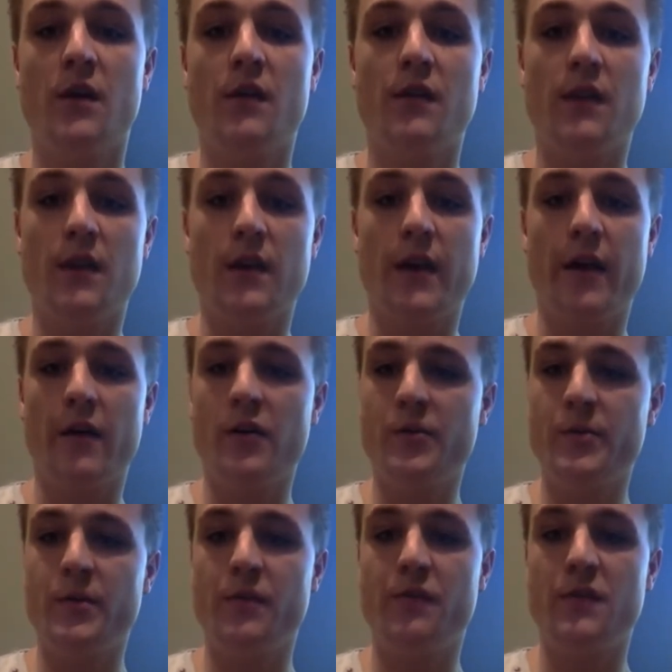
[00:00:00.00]
The
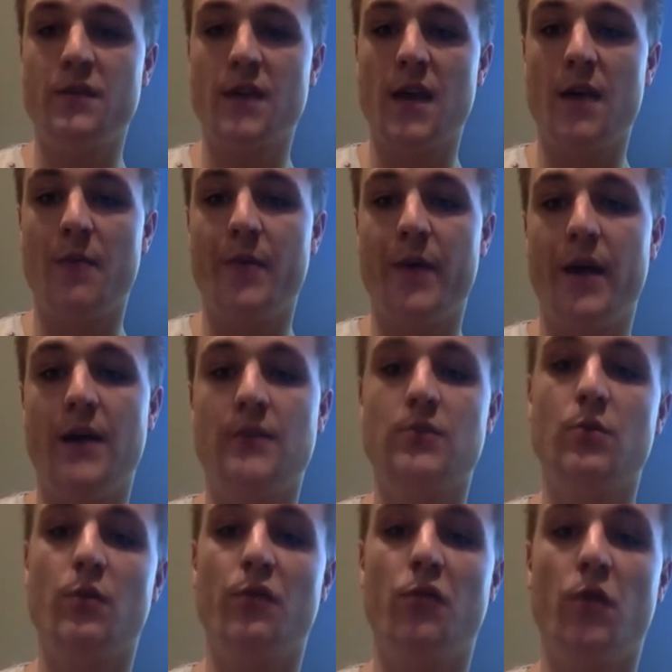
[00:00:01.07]
encouragement of this campaign
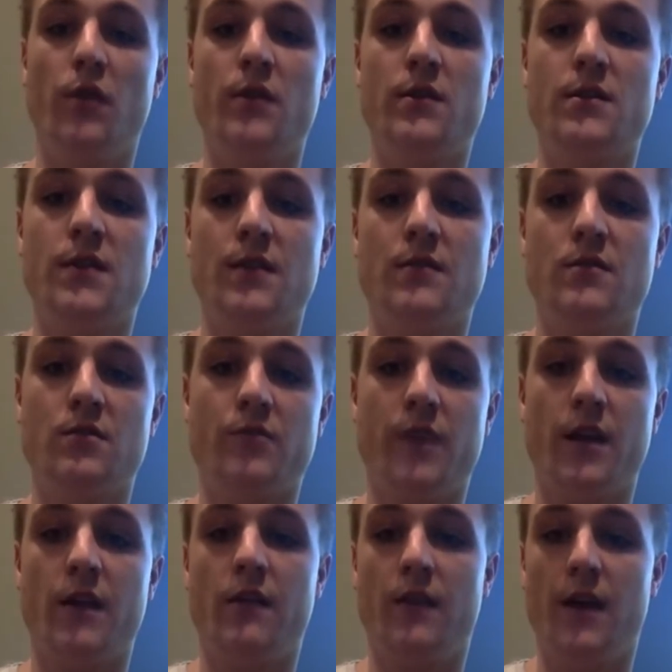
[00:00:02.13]
to avoid the sun's
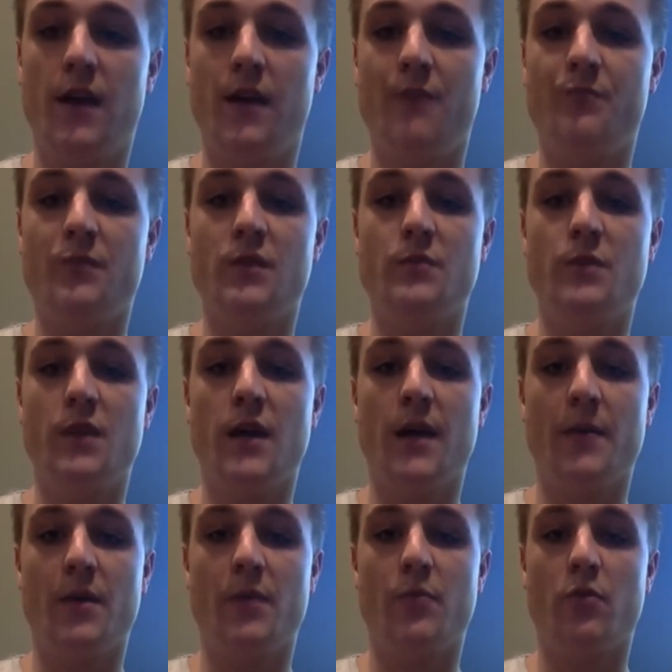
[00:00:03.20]
direct glare is
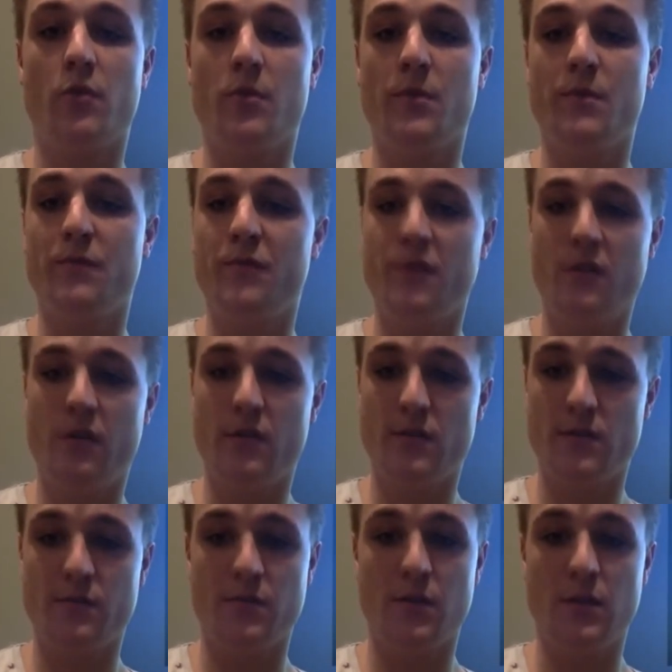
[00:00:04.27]
becoming a problem for those
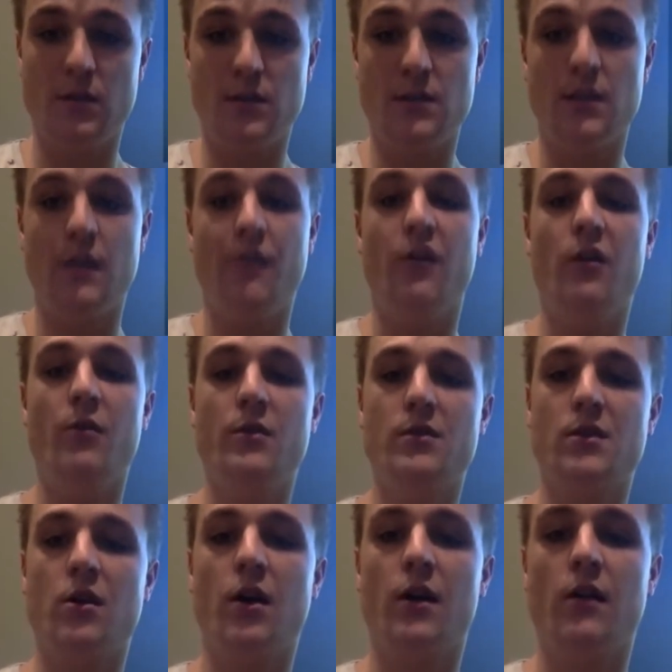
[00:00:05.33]
that religiously follow its
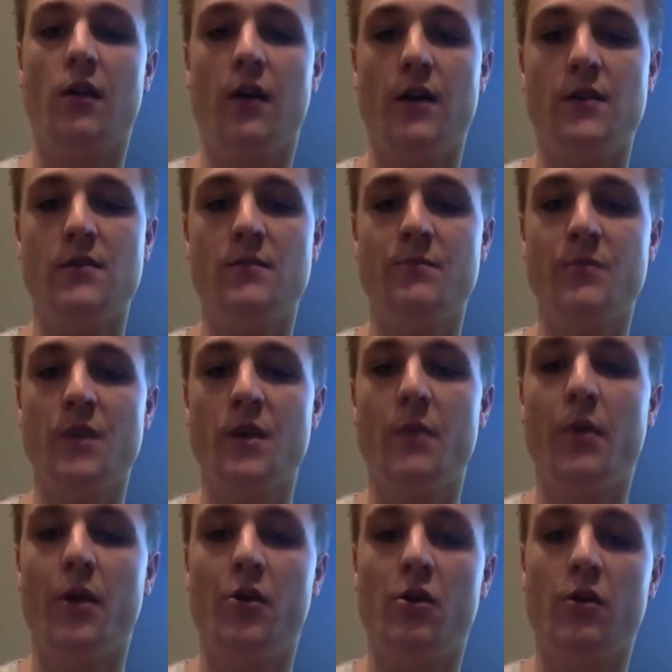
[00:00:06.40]
guidelines
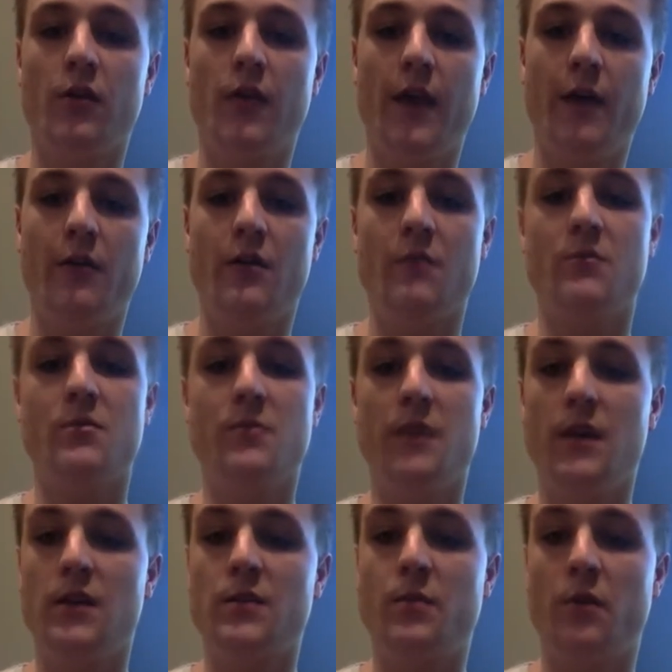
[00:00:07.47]
by not allowing them to be
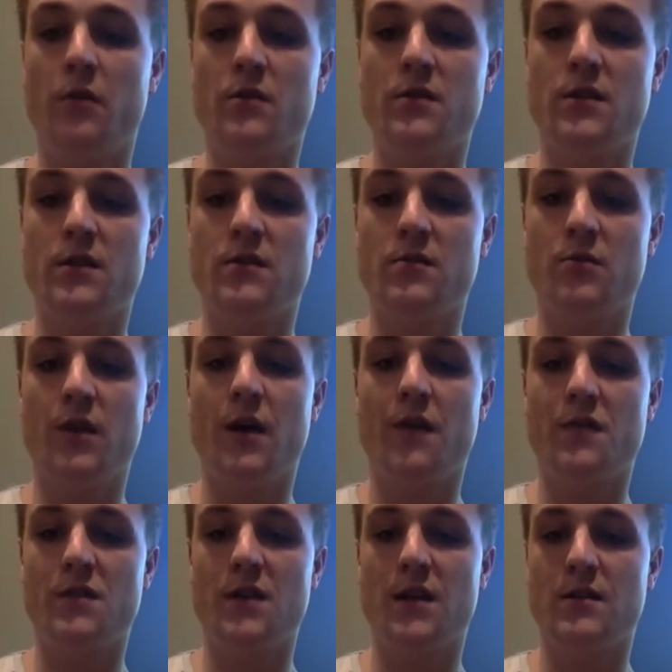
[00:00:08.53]
exposed to enough
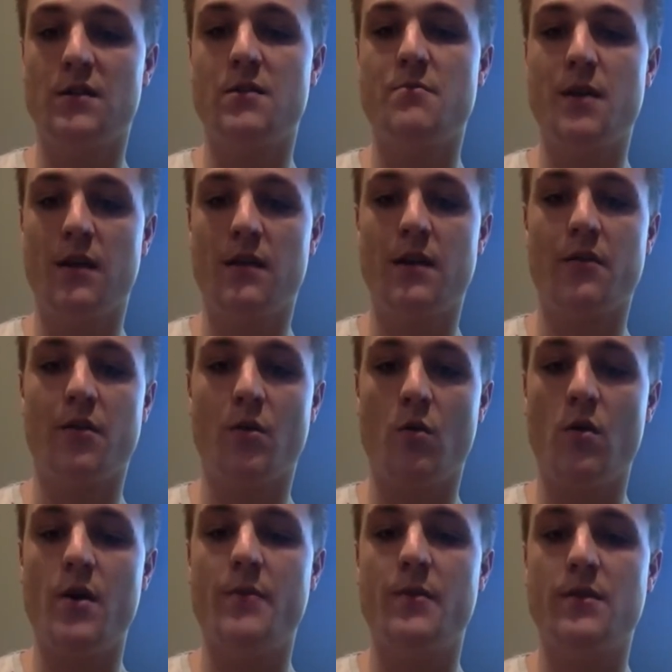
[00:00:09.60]
sun to meet their
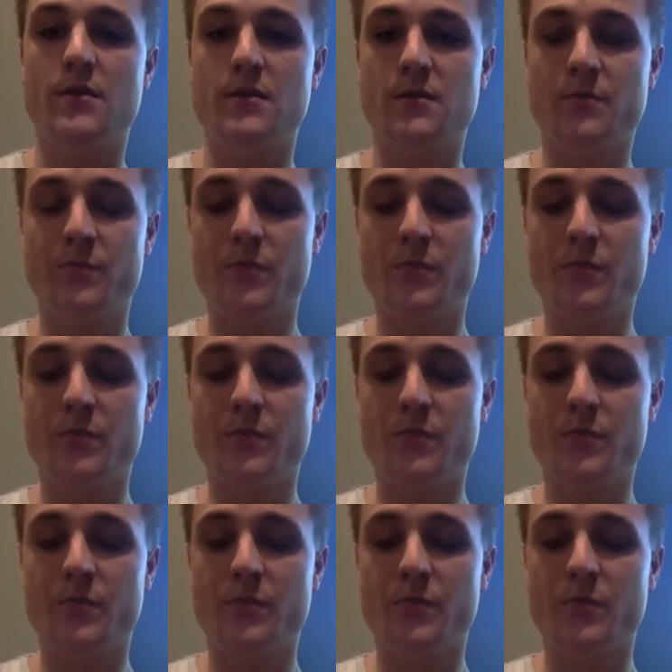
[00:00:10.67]
requirements.